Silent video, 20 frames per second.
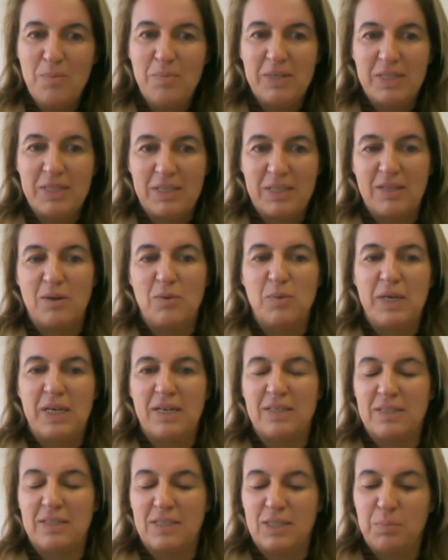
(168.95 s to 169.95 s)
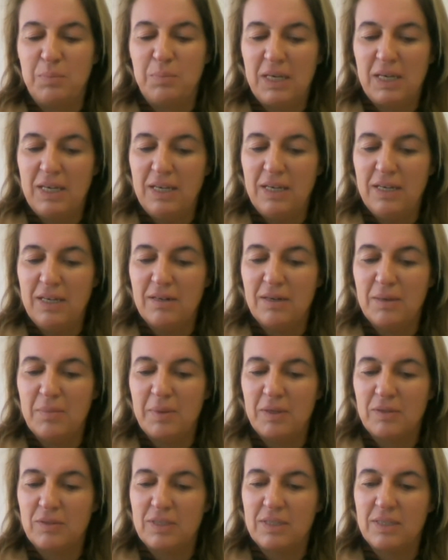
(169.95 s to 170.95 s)
but we can speak here
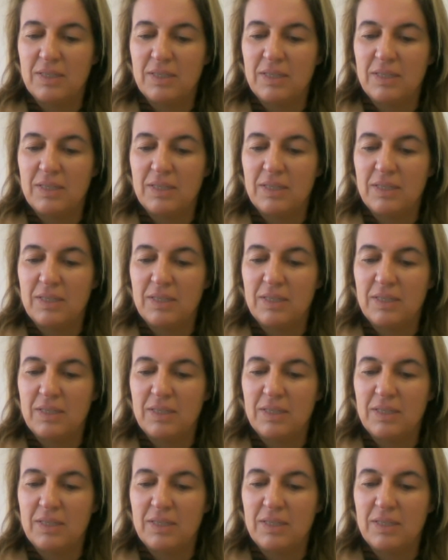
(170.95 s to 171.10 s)
about